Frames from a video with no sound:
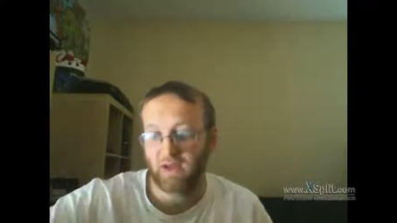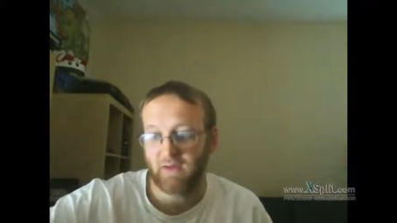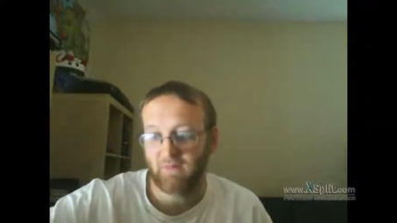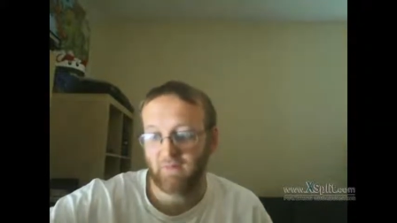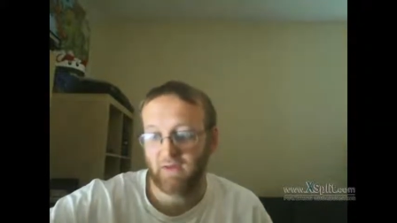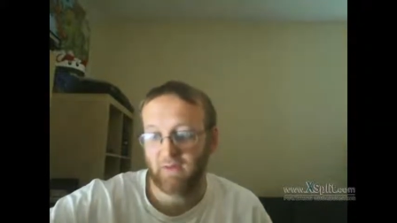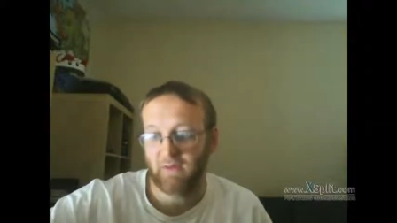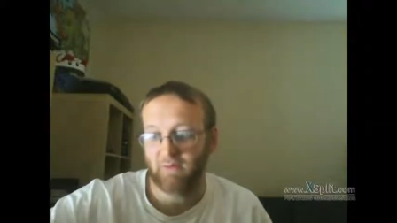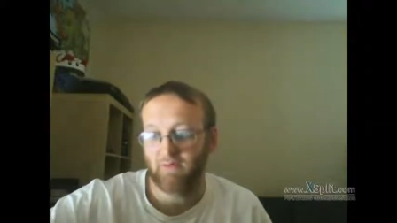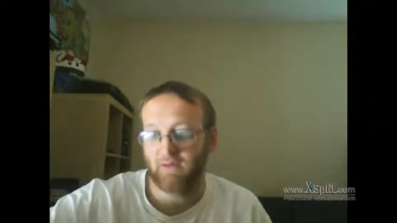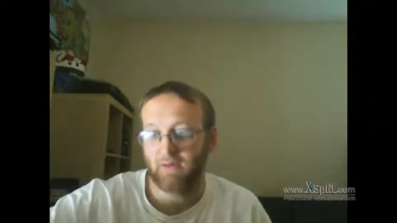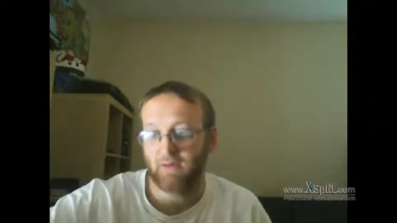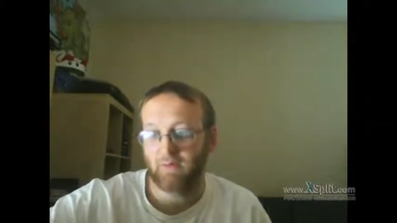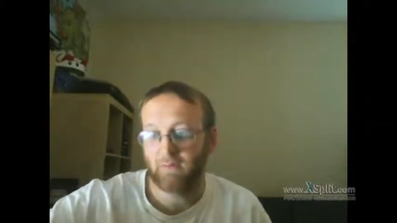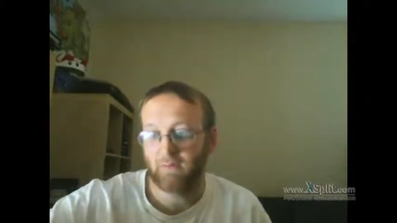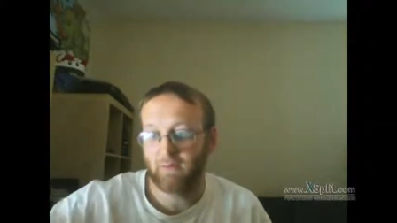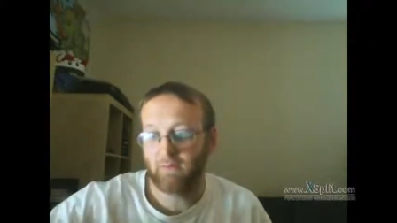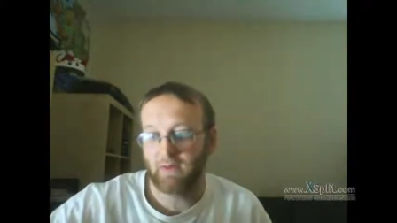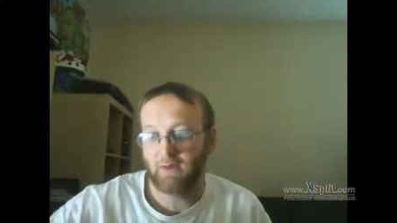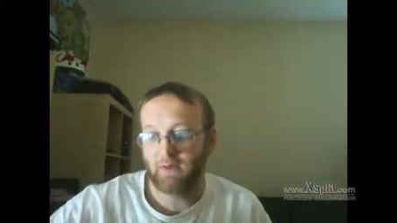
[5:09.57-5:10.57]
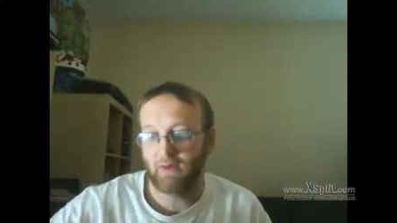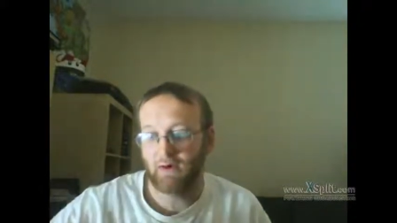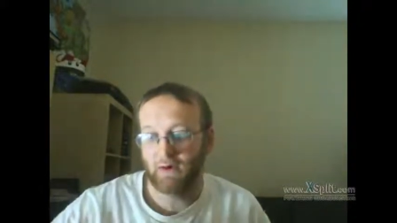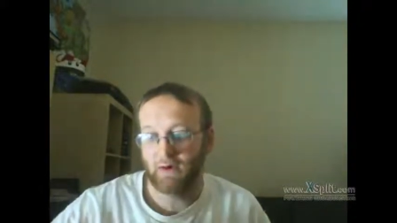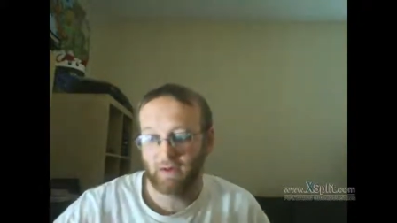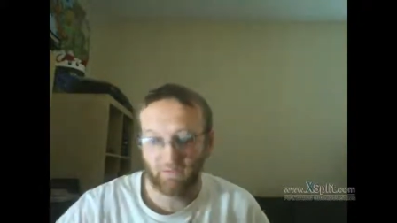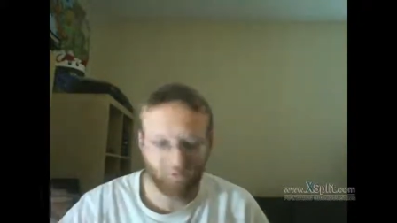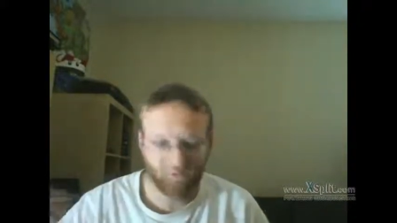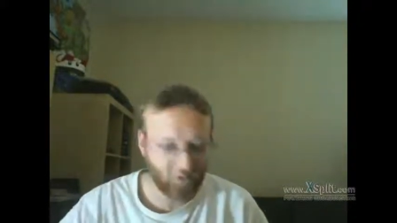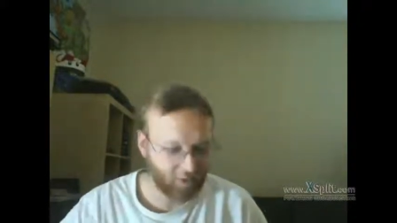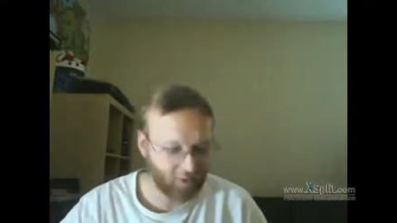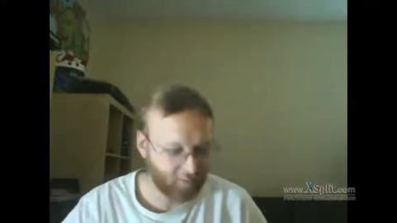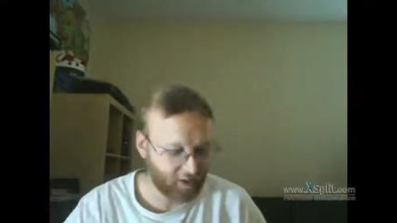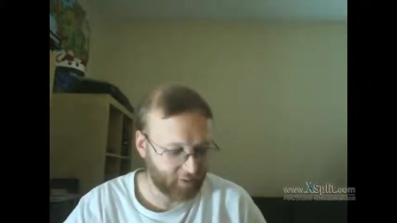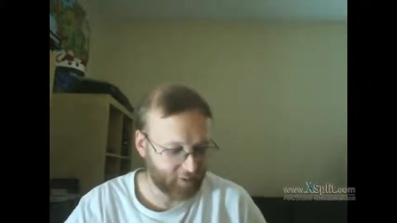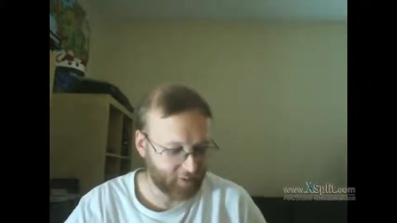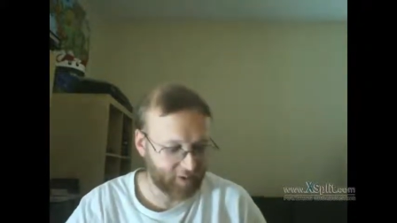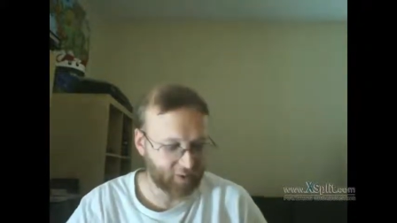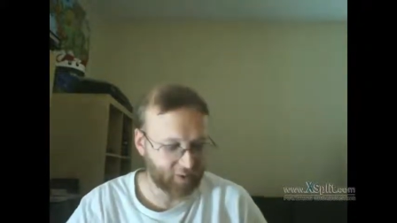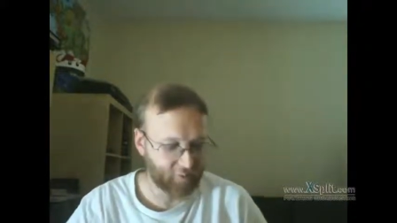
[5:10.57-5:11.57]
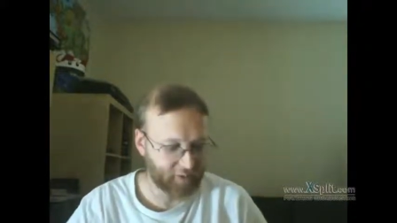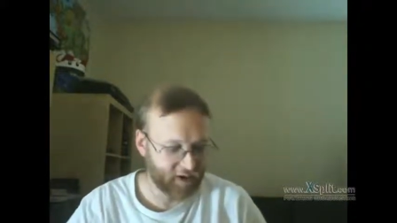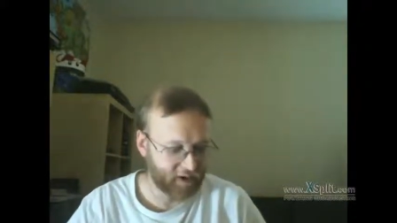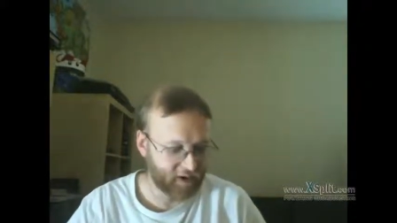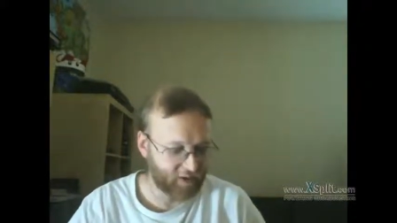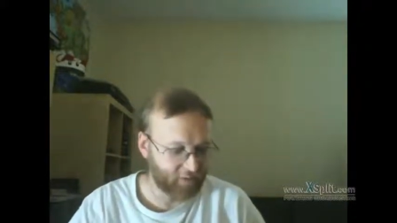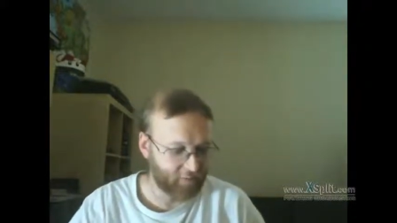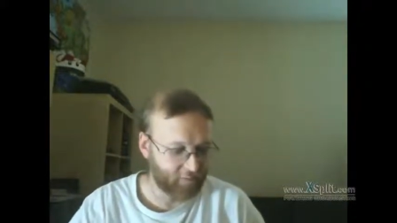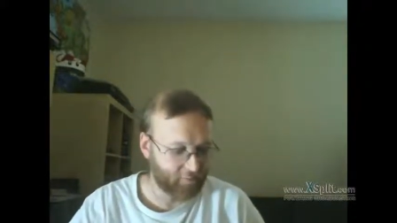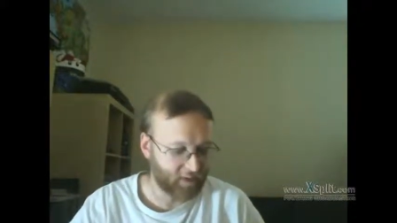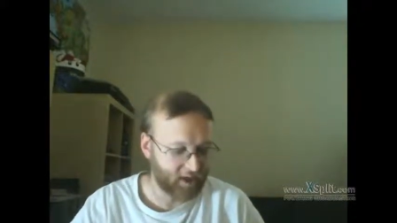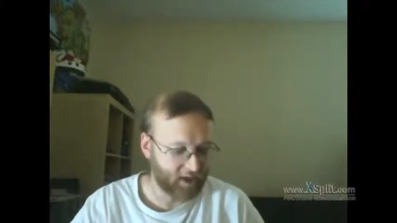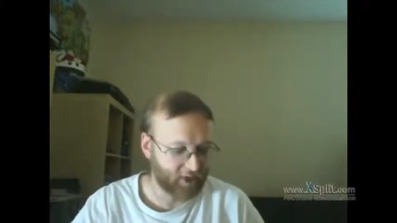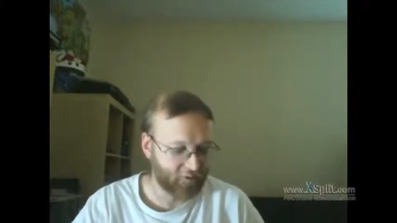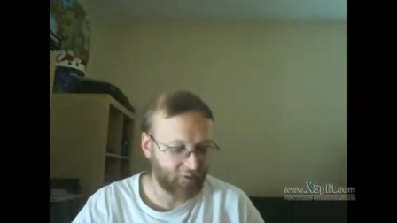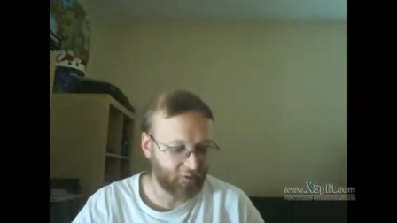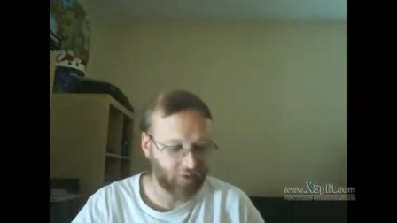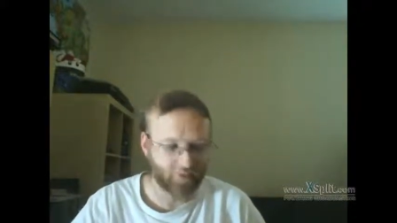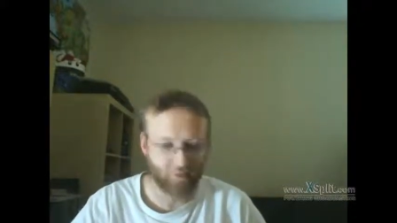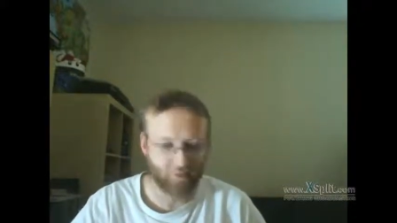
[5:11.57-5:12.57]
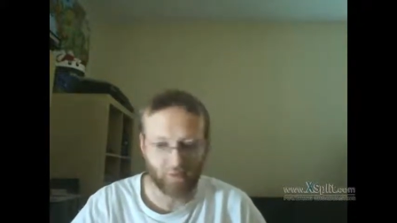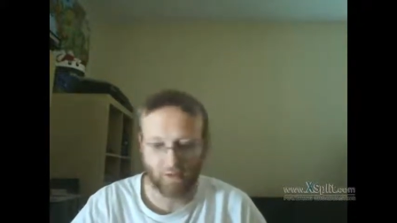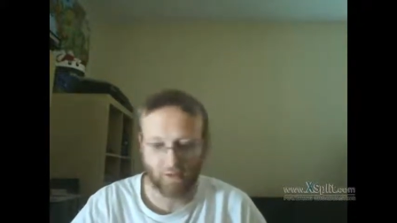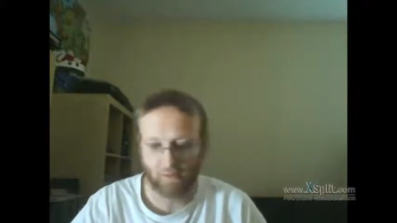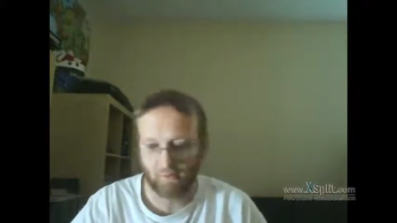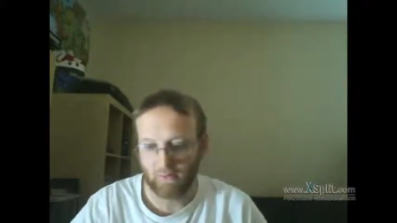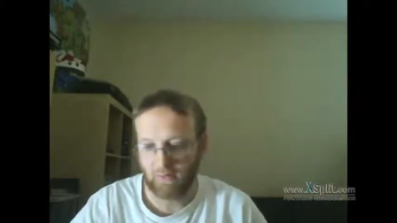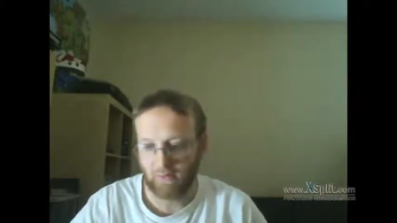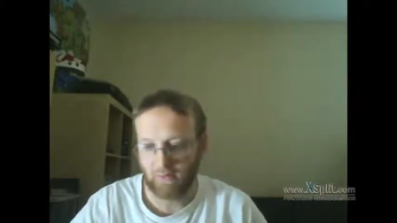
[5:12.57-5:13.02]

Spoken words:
If you haven't seen the movie Hook, it's all about Peter Pan coming back as an adult.